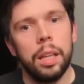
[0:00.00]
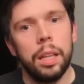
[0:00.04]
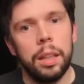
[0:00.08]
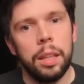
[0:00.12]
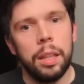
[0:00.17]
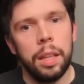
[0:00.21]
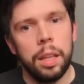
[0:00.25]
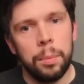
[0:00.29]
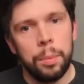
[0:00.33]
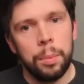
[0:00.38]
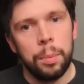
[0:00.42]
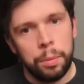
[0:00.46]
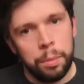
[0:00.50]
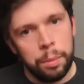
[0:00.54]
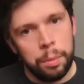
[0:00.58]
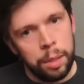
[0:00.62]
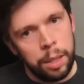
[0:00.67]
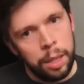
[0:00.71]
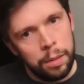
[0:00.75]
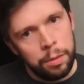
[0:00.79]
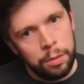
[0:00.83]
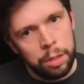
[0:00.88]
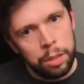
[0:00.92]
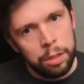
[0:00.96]
they'll probably
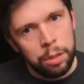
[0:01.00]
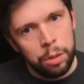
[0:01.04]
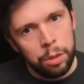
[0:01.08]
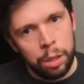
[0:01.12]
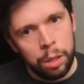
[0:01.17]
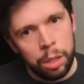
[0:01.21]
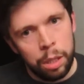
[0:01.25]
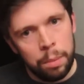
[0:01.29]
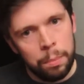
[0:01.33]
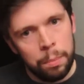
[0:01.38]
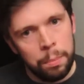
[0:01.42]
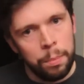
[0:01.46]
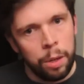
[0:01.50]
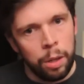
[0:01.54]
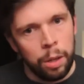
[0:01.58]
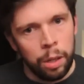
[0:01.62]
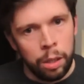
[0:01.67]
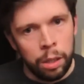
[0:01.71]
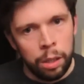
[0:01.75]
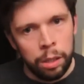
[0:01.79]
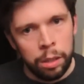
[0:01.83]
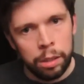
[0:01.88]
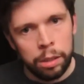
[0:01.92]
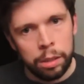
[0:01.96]
have to do a lot
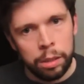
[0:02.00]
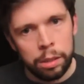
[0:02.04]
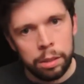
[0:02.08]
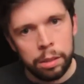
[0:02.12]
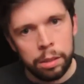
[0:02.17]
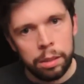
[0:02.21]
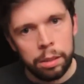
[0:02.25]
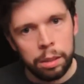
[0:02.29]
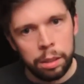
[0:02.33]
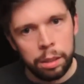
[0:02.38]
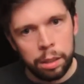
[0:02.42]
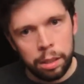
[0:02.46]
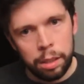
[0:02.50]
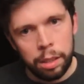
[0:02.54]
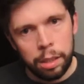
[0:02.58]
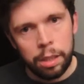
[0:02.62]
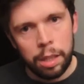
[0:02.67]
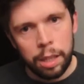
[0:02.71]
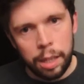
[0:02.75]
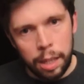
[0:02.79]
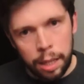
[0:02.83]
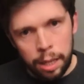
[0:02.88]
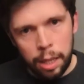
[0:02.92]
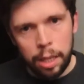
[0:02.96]
more
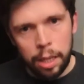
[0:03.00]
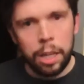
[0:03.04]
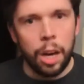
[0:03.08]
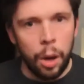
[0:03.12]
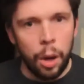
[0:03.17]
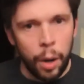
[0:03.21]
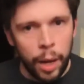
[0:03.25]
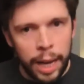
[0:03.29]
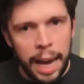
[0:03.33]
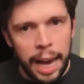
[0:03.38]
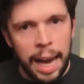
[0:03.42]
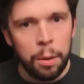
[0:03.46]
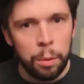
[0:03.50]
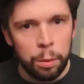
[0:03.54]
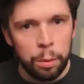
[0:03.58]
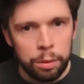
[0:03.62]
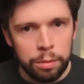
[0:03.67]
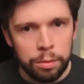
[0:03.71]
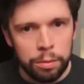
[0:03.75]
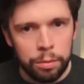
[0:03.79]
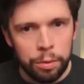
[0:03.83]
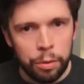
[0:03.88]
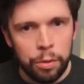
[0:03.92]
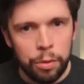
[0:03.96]
going out,
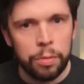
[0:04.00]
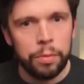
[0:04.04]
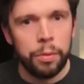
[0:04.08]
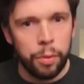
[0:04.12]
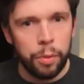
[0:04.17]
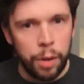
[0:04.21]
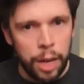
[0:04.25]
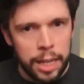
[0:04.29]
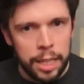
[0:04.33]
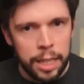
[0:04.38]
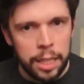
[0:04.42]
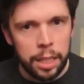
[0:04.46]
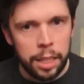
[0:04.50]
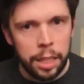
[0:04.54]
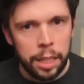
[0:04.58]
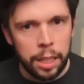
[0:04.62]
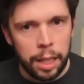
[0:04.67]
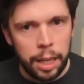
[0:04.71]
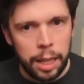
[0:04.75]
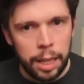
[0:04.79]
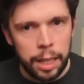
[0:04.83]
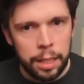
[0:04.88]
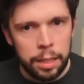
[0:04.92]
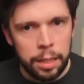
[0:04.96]
f- finding the
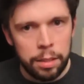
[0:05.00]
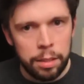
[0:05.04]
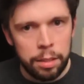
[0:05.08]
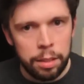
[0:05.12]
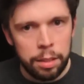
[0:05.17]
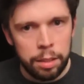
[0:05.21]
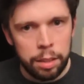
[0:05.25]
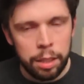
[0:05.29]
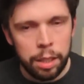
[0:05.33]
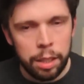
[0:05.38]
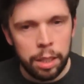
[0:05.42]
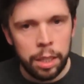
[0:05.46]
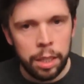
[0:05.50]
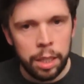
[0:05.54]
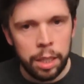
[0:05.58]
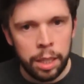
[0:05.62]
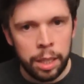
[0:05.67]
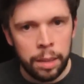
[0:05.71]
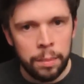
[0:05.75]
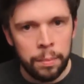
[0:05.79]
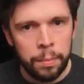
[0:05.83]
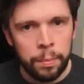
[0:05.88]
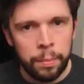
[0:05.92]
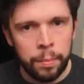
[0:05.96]
clients and
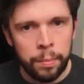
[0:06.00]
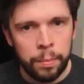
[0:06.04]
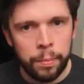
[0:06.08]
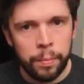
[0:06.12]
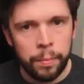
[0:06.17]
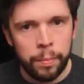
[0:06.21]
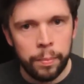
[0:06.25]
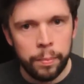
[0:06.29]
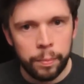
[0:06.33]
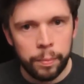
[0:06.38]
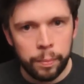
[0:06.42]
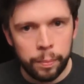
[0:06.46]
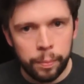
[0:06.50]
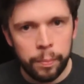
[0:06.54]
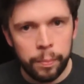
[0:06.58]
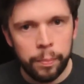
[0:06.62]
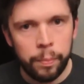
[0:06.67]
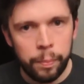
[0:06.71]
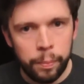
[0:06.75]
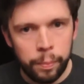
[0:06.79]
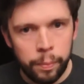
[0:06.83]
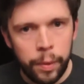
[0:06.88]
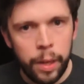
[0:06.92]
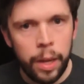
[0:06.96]
marketing. Uh,
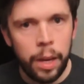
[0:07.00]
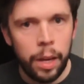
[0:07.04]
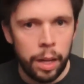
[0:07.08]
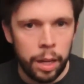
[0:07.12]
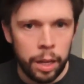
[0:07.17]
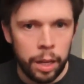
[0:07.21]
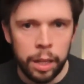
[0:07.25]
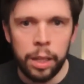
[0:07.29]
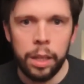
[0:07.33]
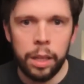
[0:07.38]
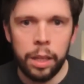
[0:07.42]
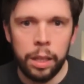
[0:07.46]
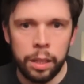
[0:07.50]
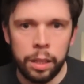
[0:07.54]
yeah, yeah,